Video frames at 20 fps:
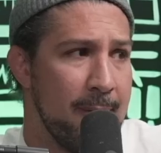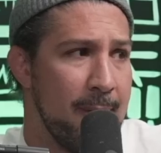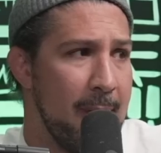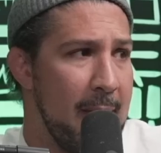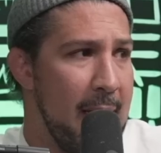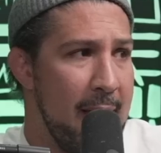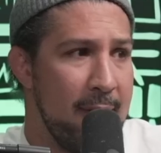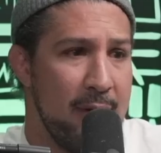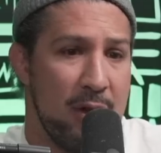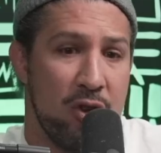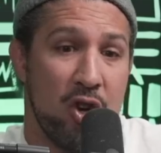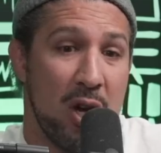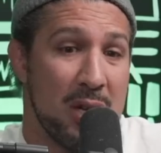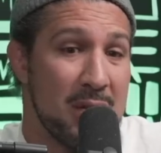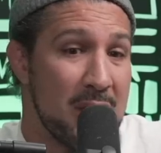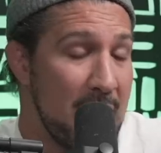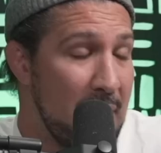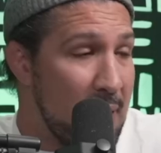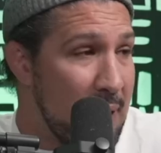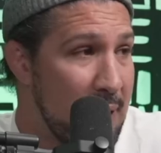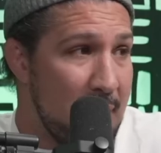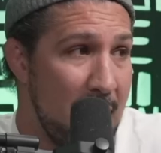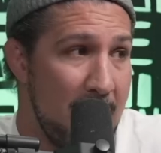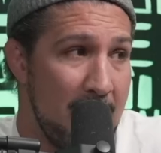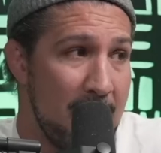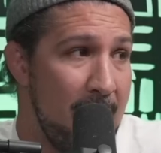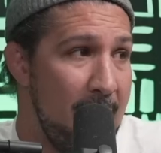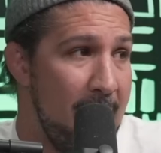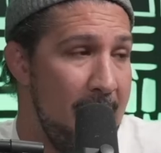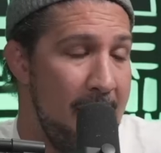things, yeah, just to so, get it
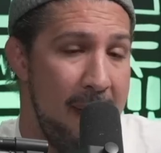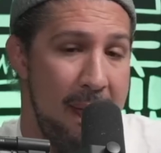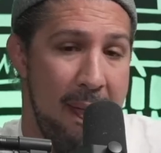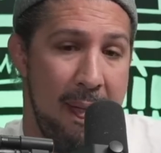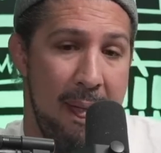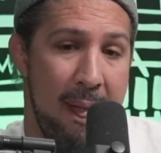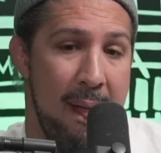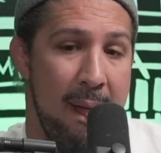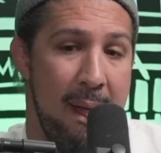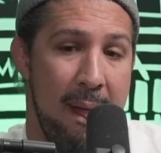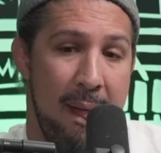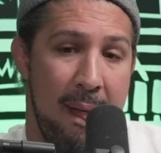done. Yep.